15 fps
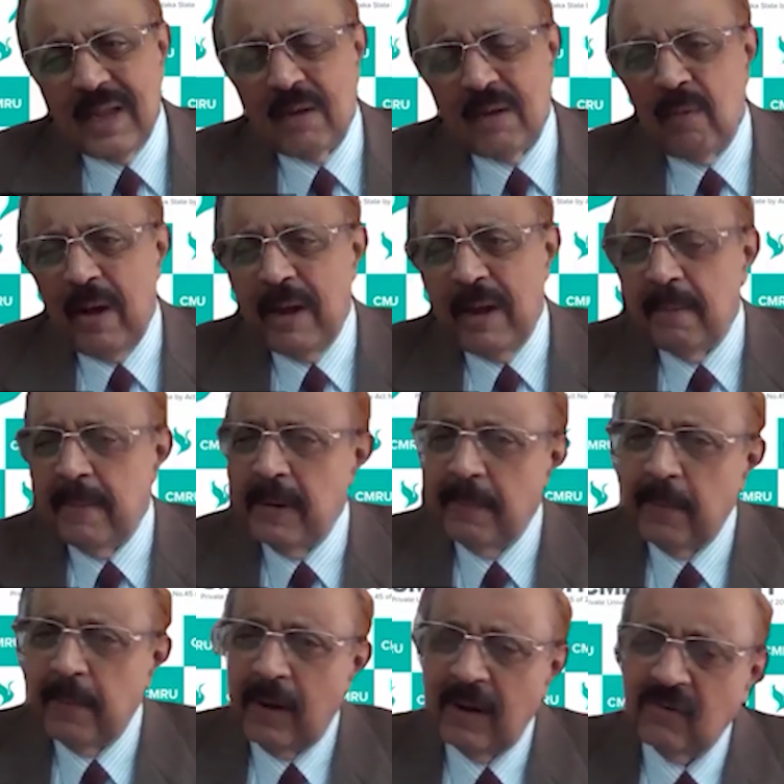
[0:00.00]

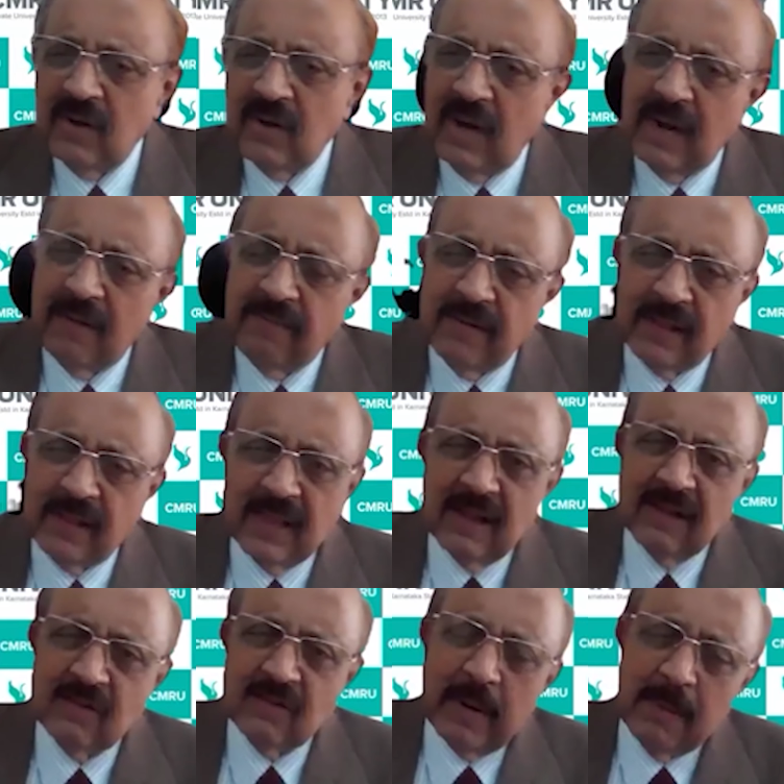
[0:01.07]
Environment protection and
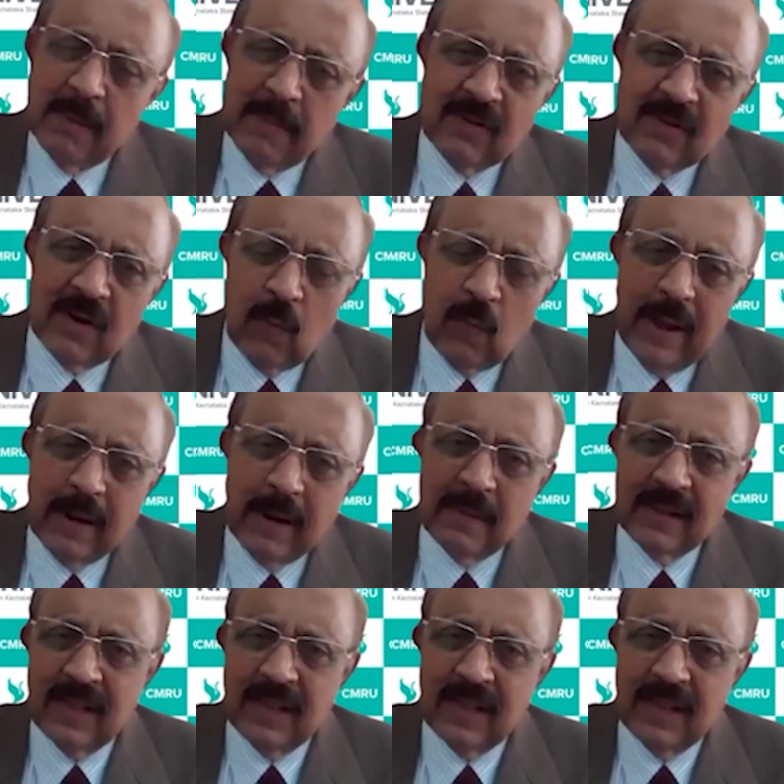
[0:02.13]
everything is very much required,